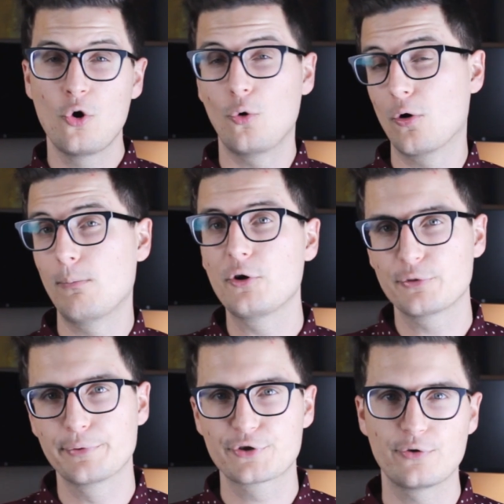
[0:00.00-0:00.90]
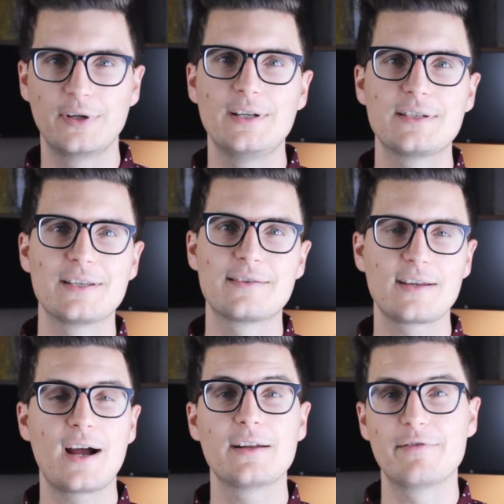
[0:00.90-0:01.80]
or multiple screens
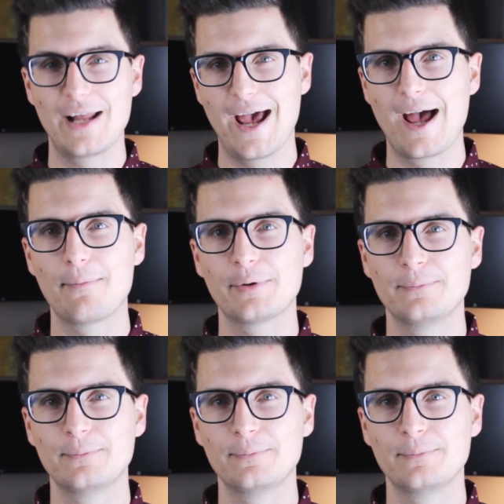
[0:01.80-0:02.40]
inside of an app.